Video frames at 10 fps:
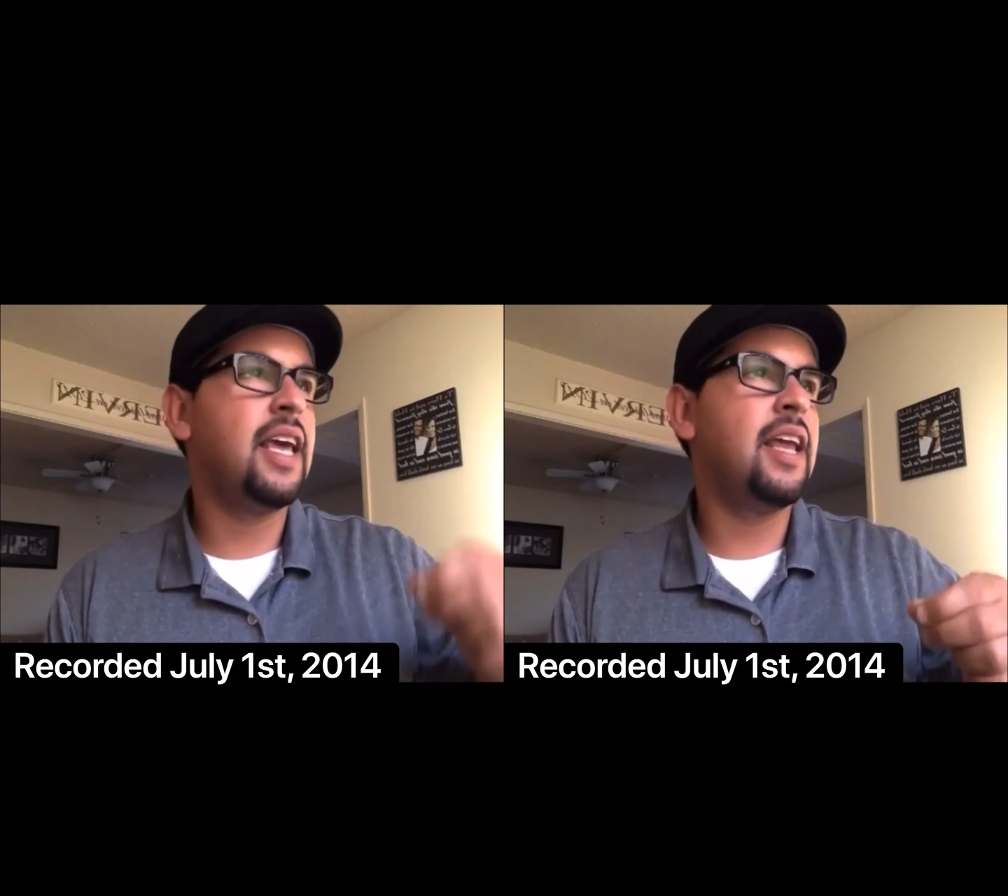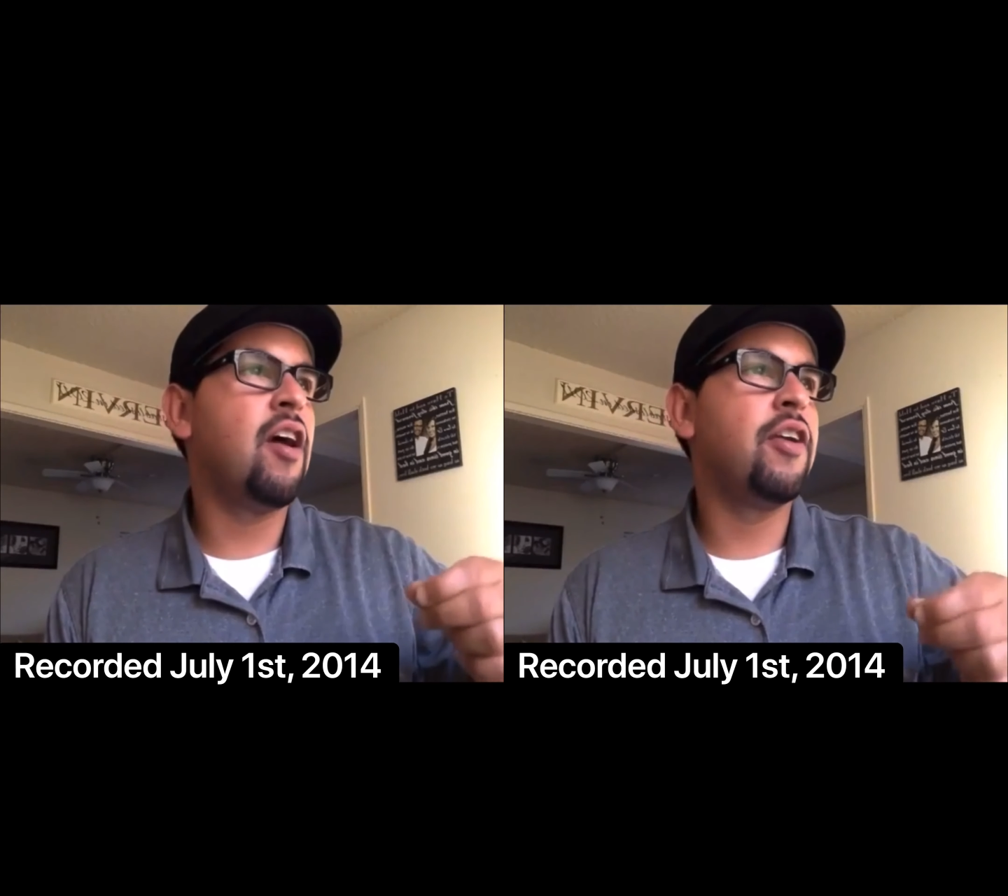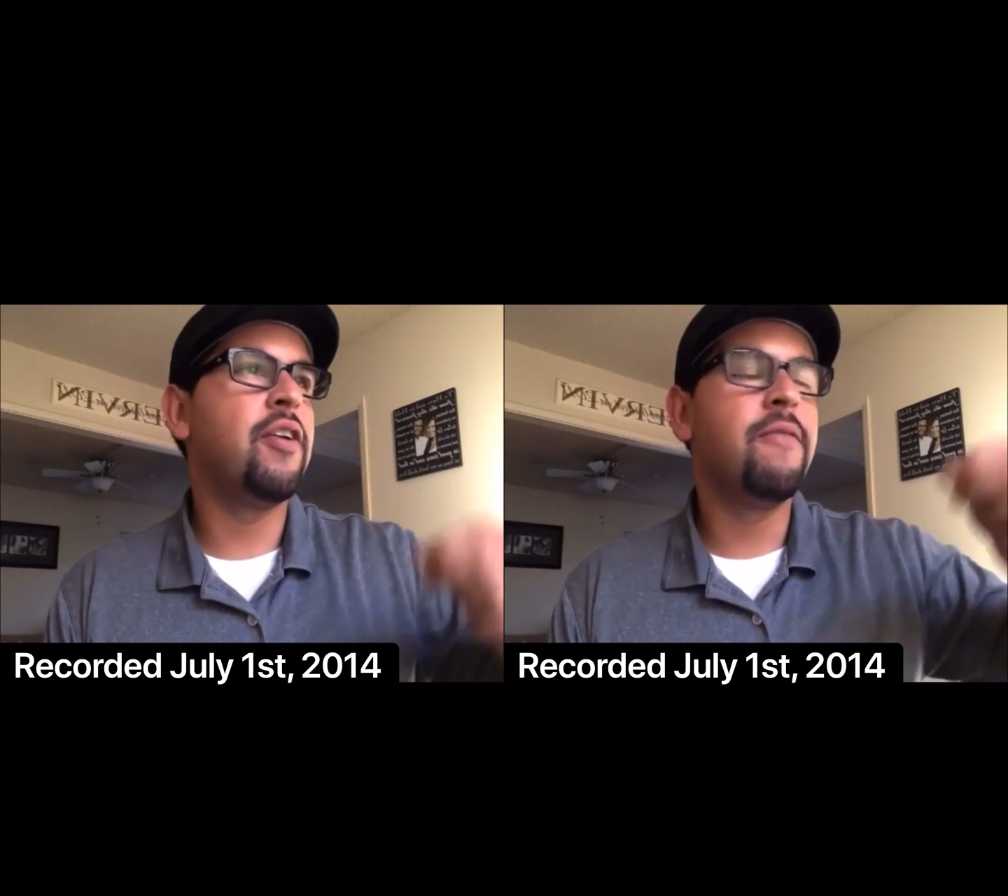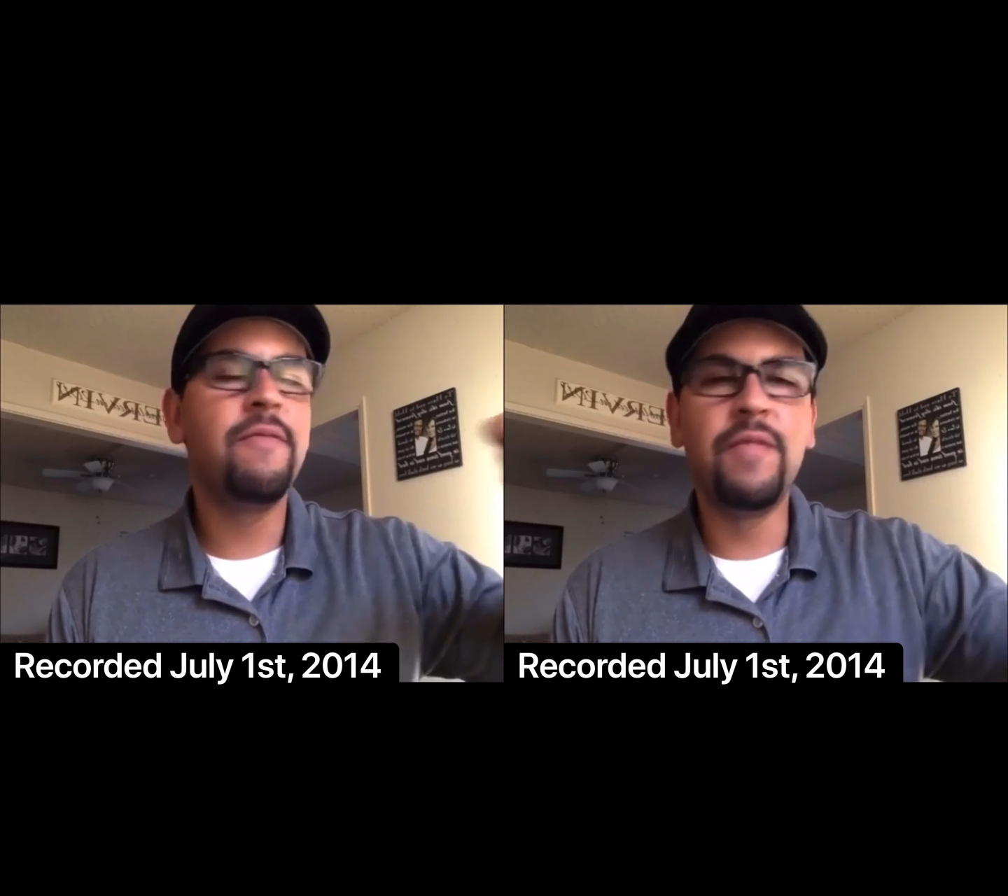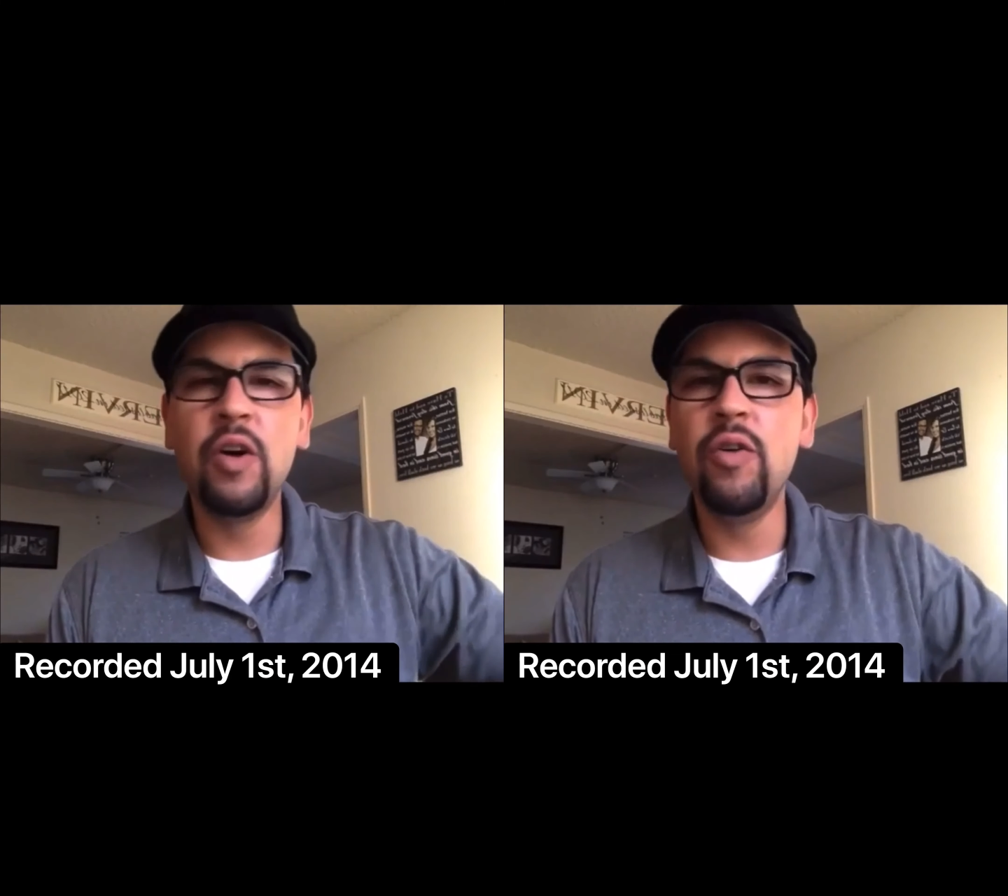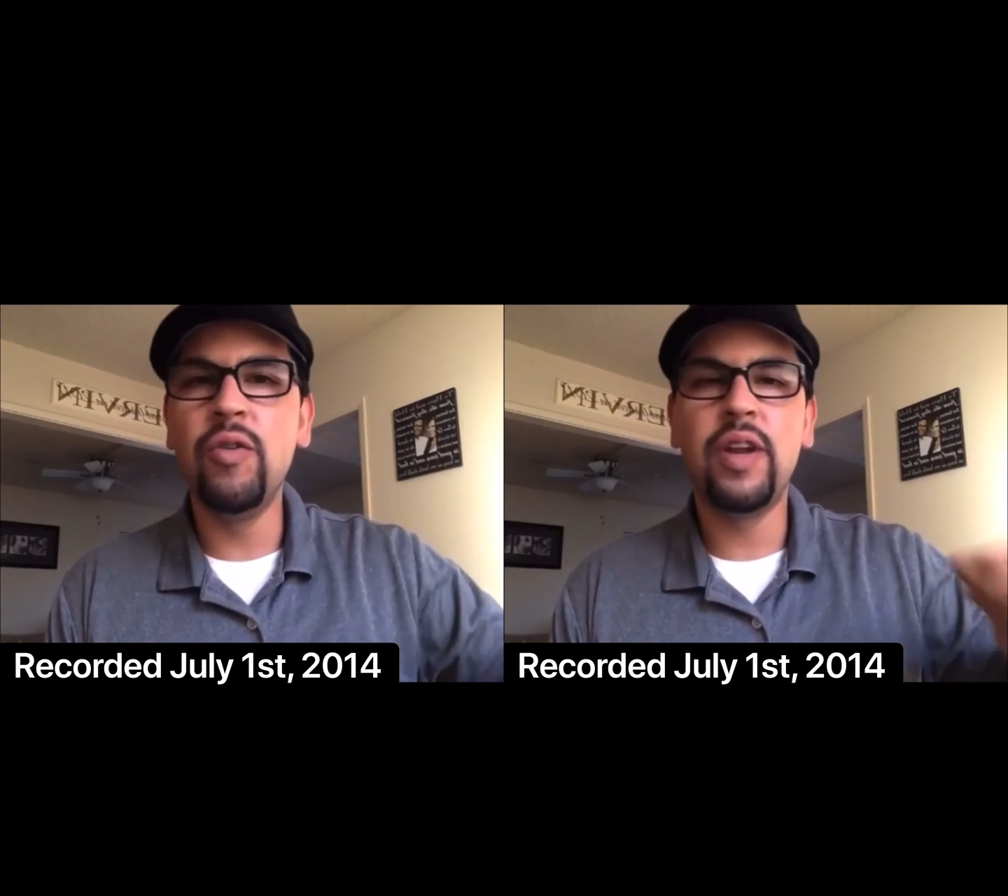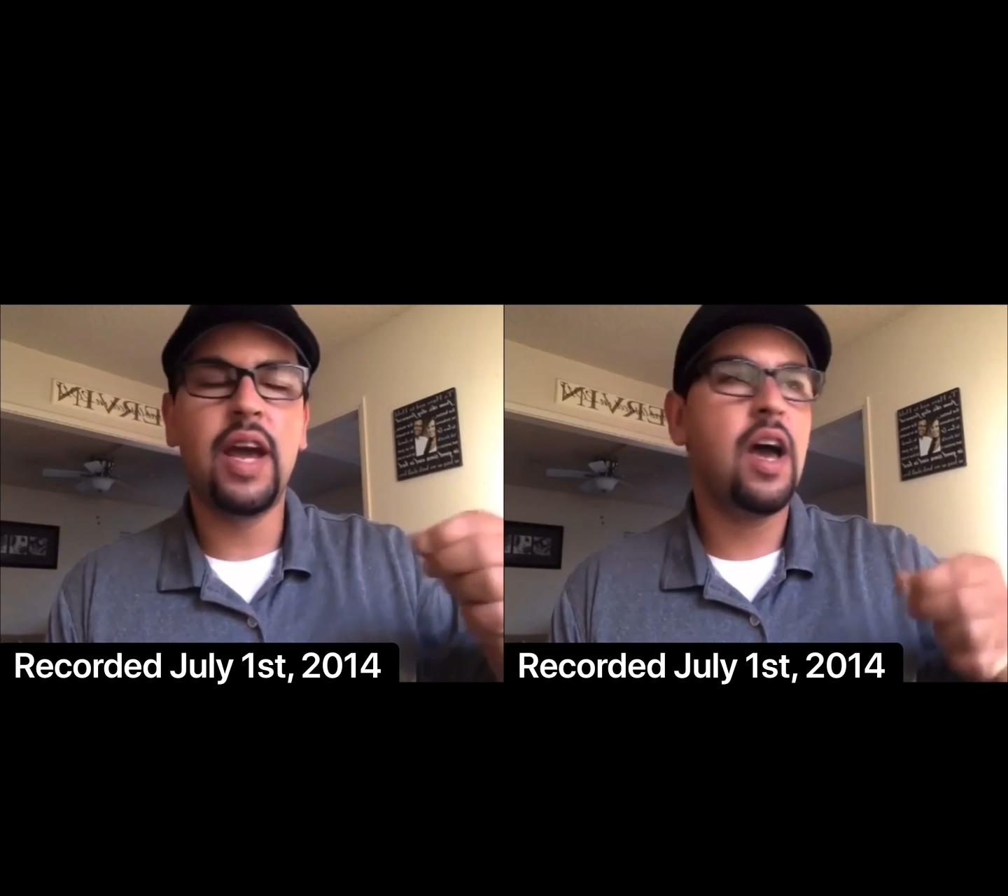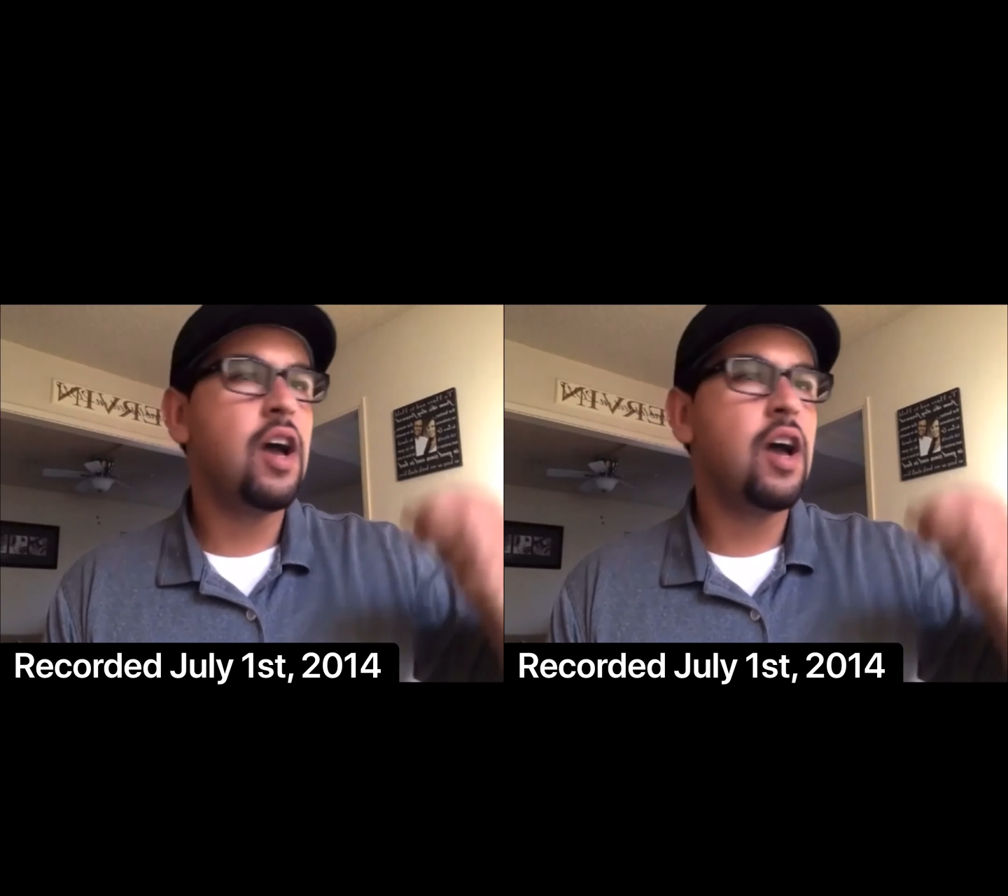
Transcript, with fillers: on your food,